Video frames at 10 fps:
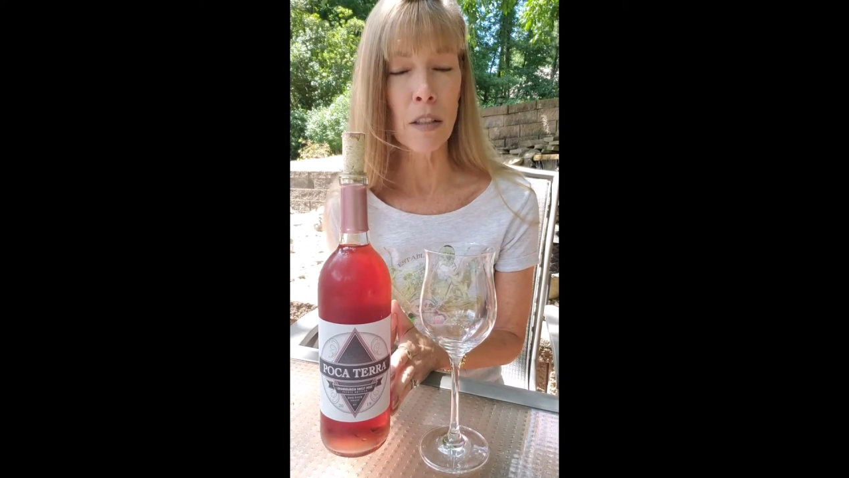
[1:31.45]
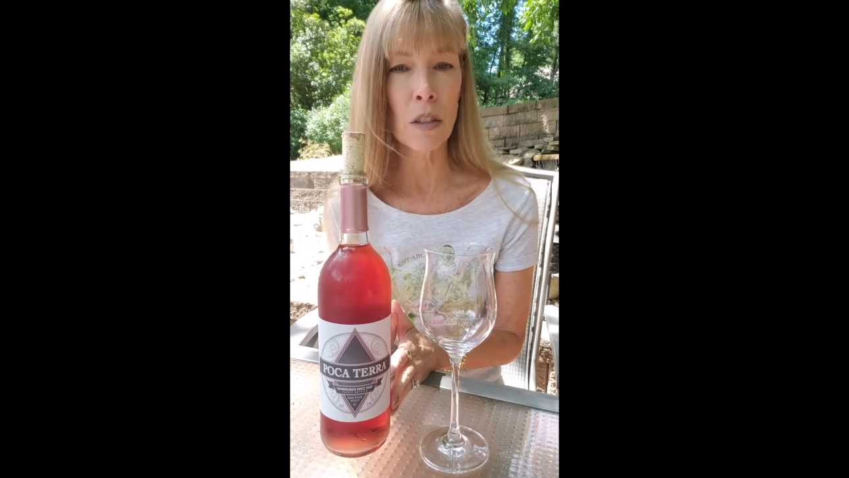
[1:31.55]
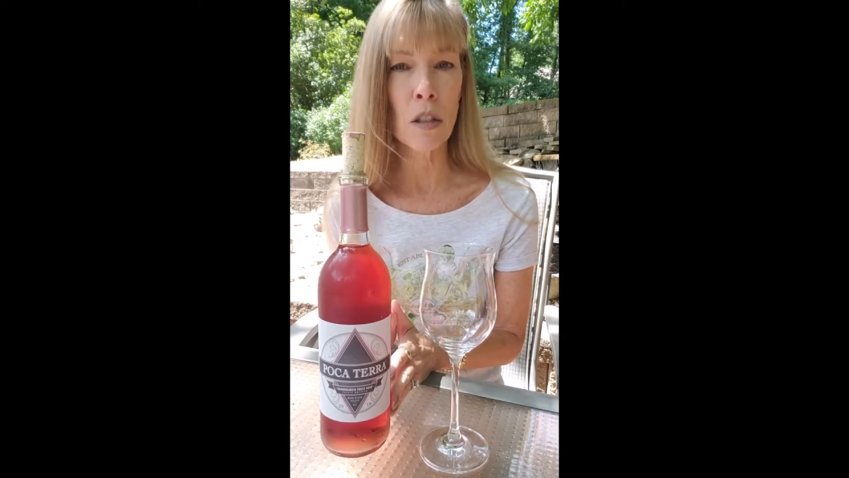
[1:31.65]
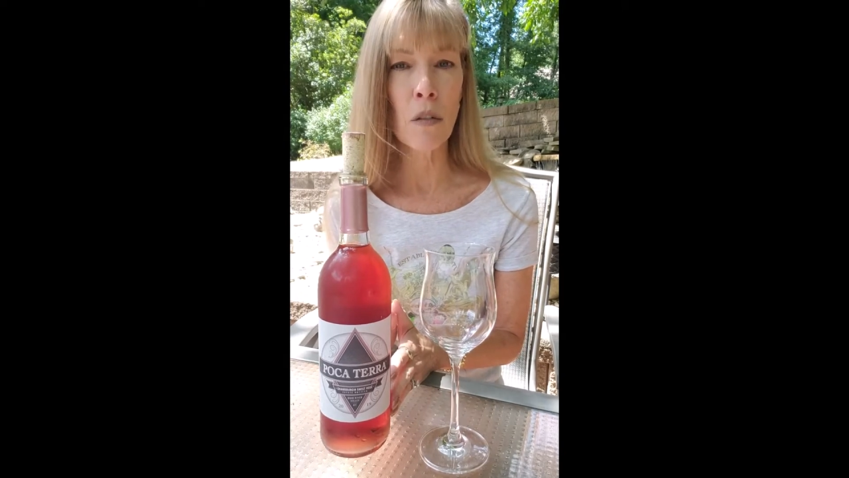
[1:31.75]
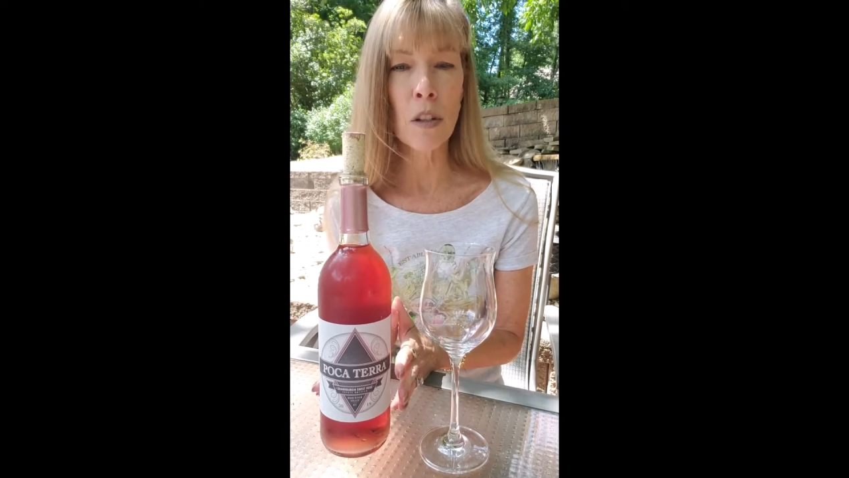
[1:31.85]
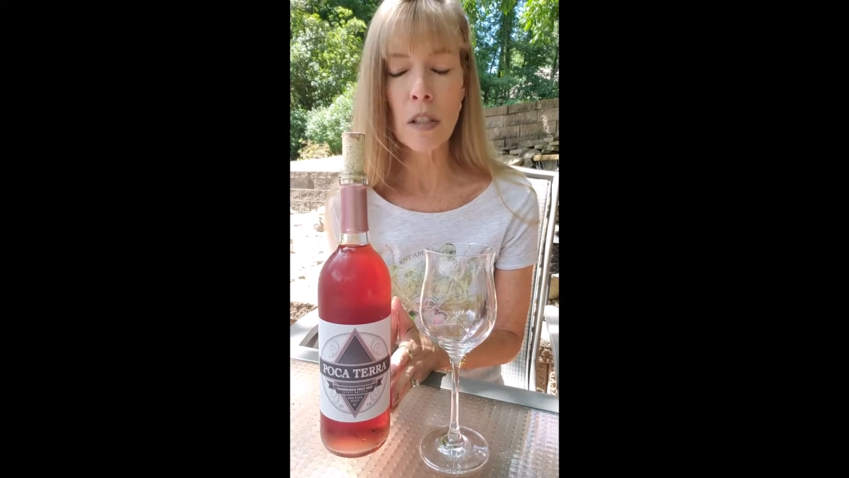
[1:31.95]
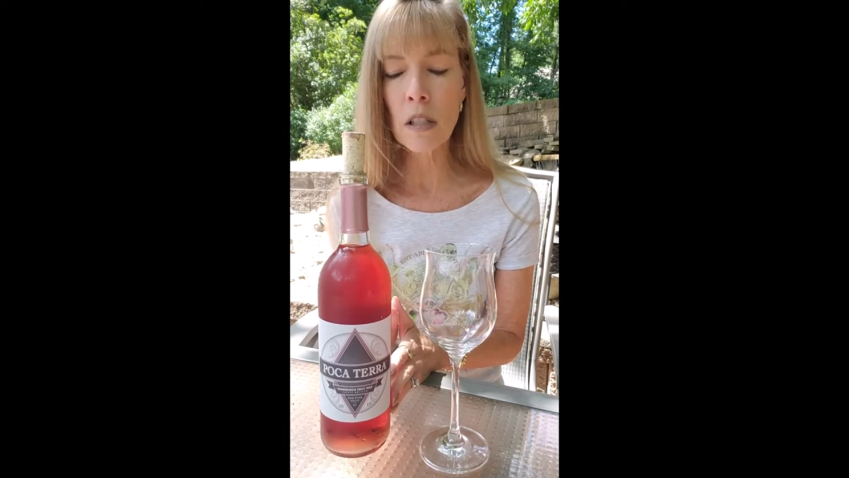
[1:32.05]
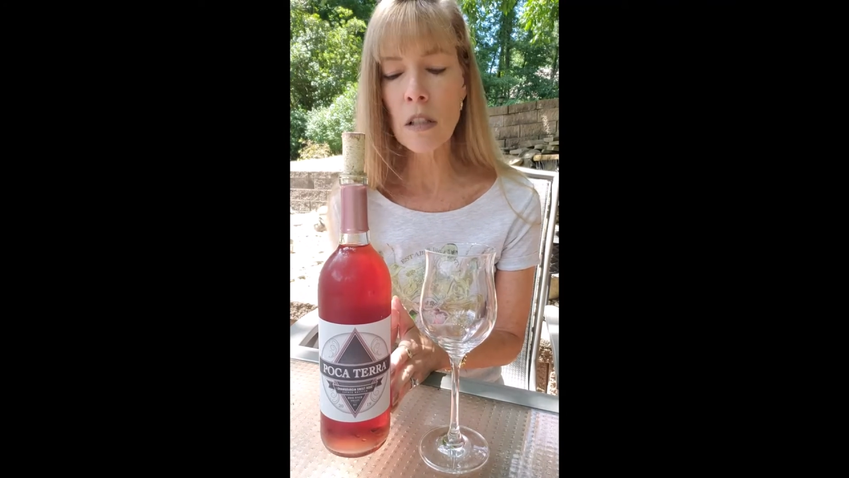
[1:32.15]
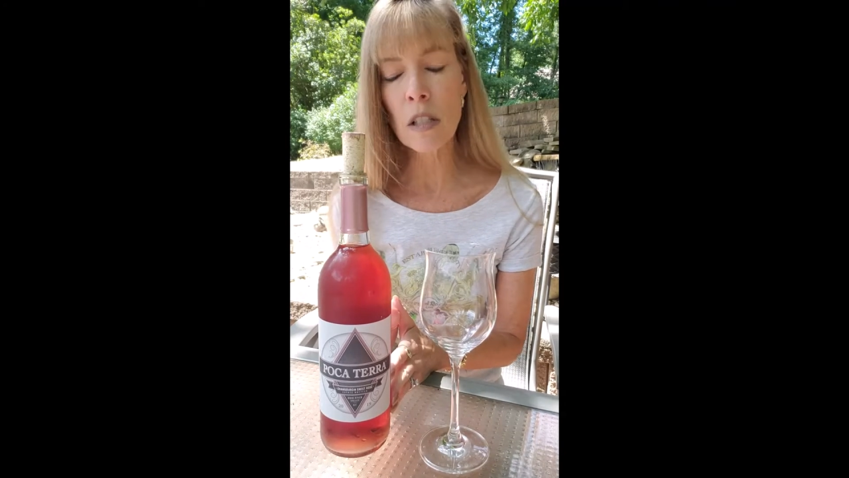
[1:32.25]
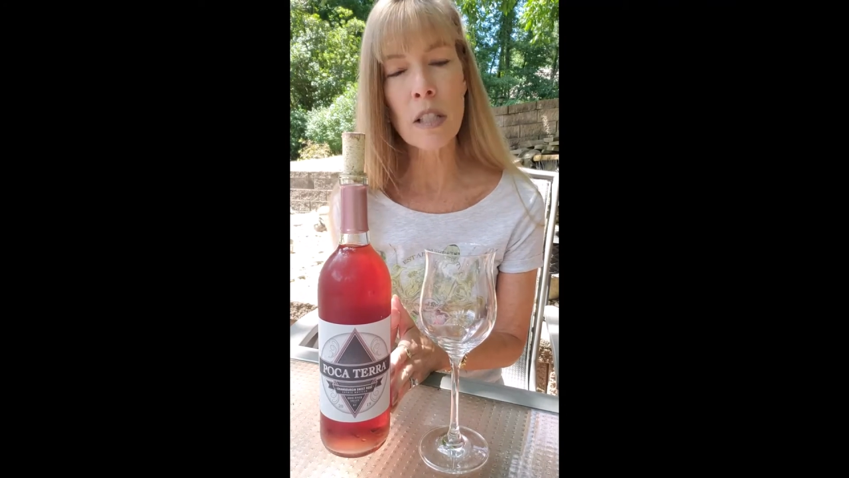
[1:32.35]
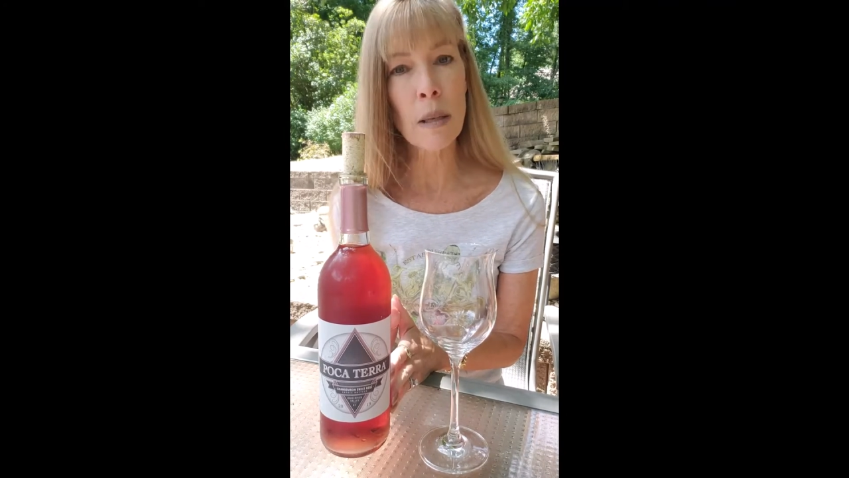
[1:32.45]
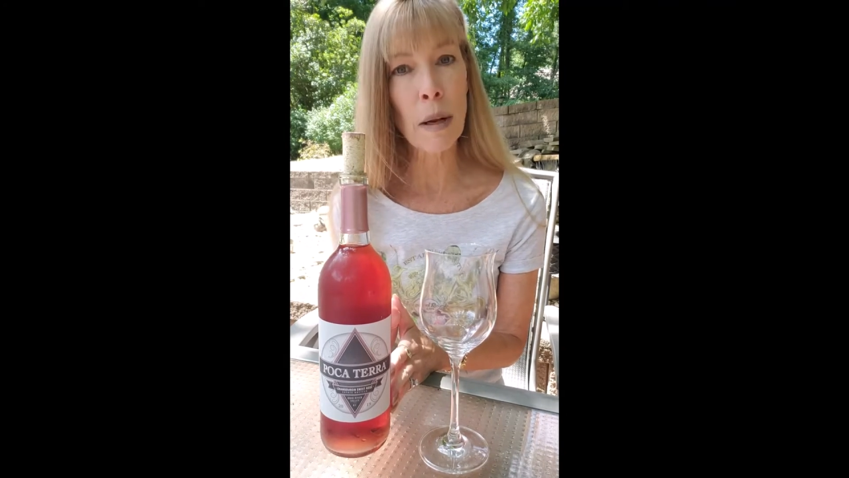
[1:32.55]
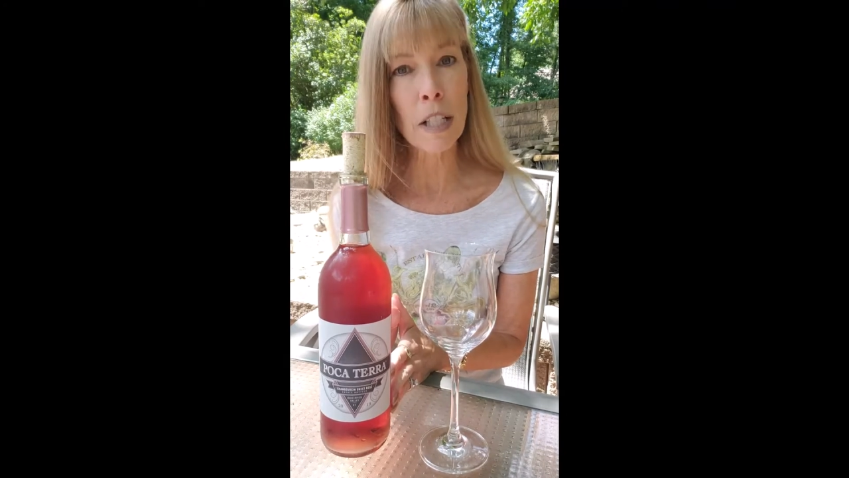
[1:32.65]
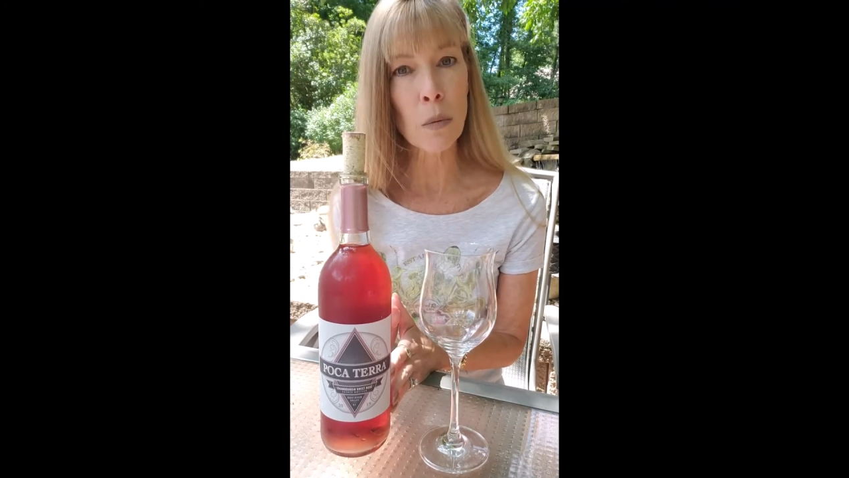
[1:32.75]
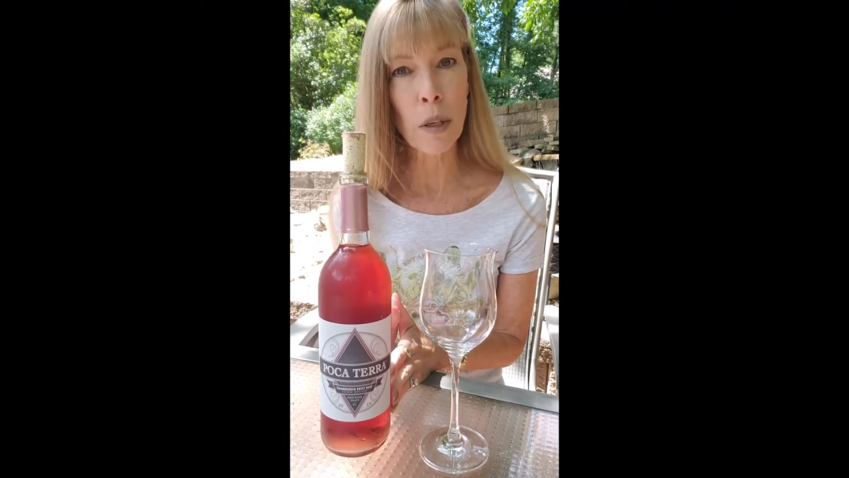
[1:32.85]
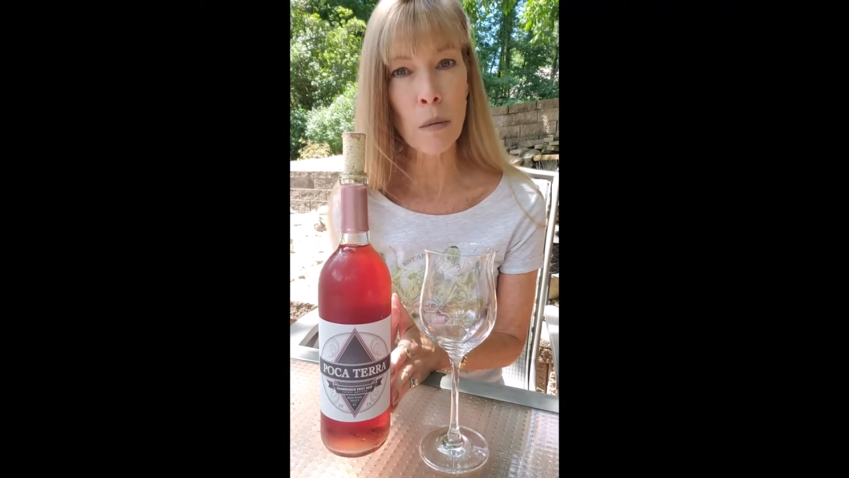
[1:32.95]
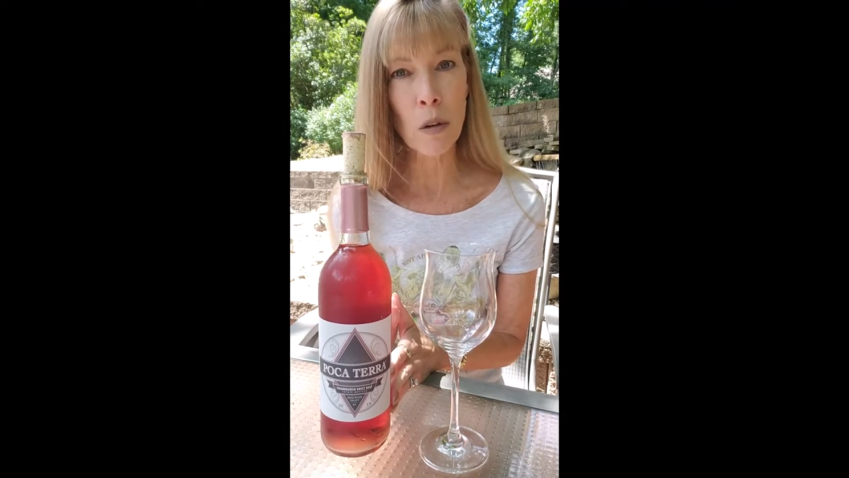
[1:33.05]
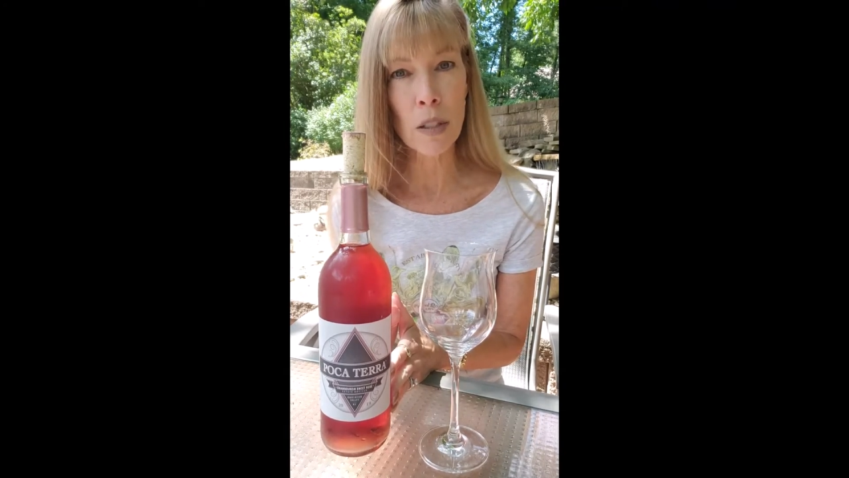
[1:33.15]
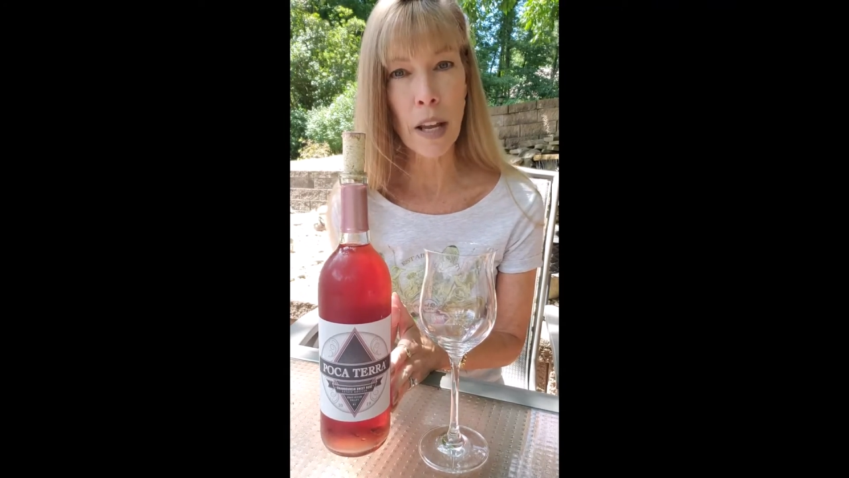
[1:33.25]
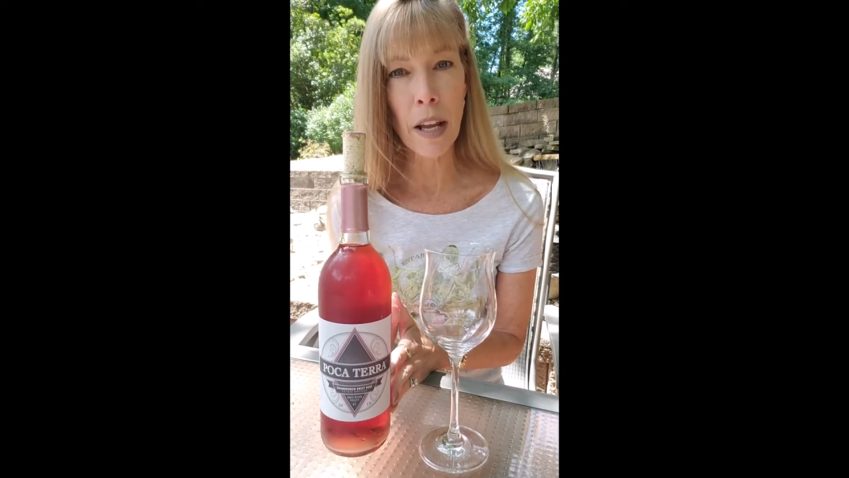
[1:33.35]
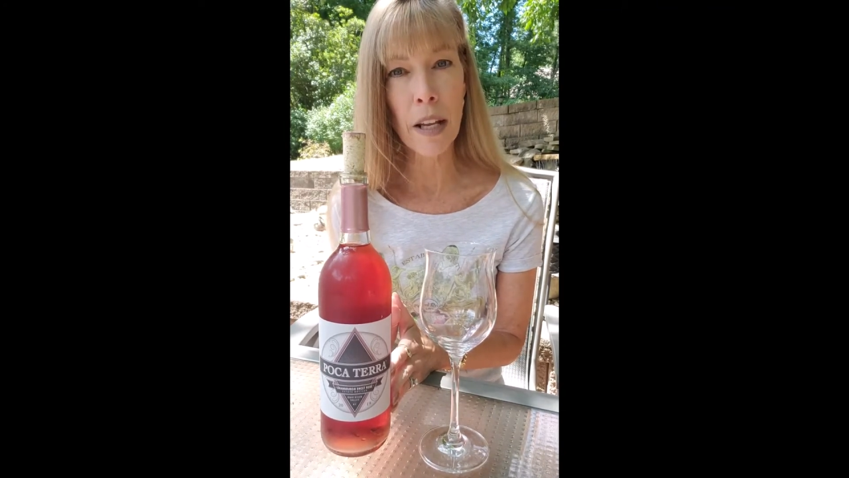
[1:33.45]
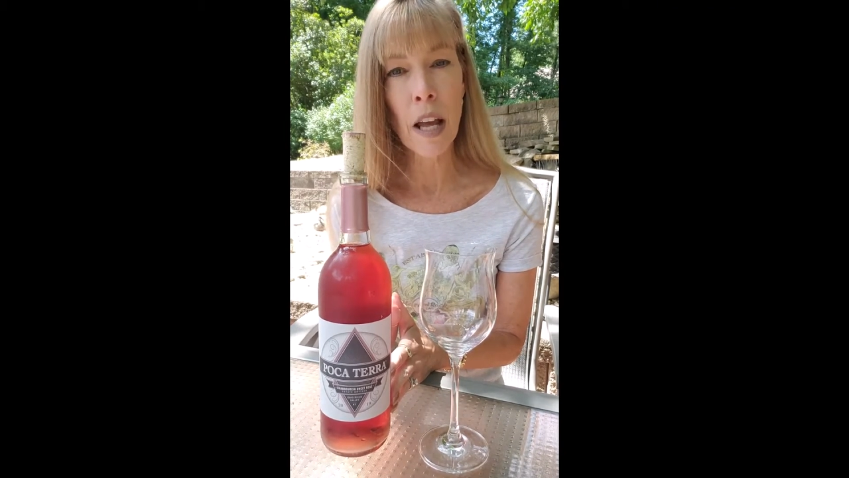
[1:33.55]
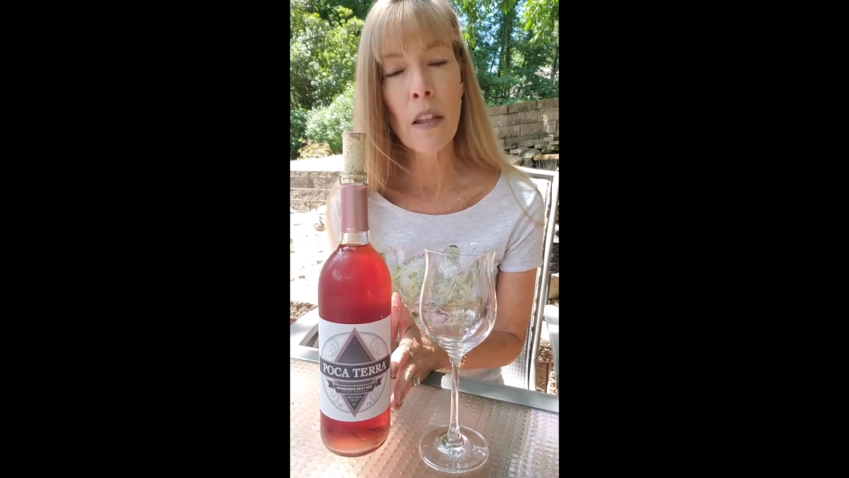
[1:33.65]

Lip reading: So this is the semi-sweet rosé.